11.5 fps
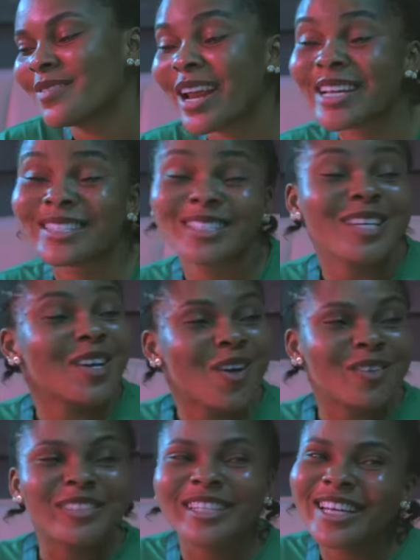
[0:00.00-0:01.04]
But I say you
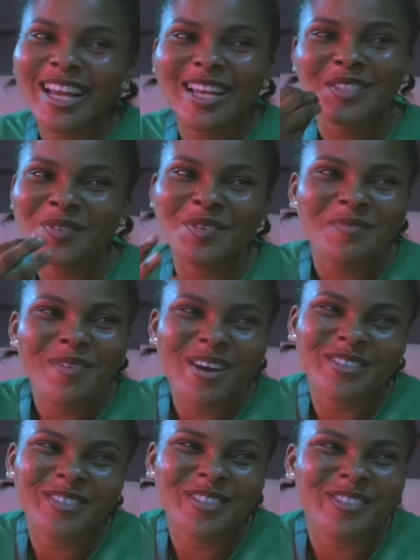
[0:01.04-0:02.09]
can't guess with
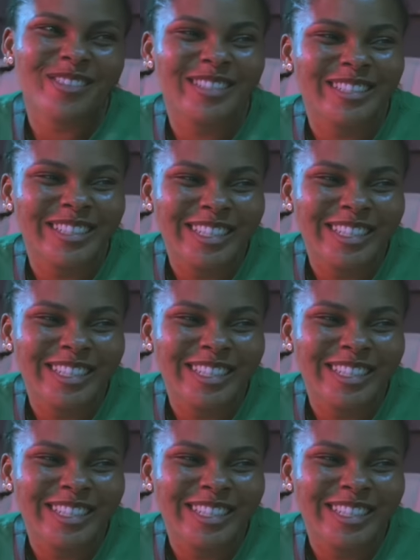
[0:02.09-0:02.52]
Marto.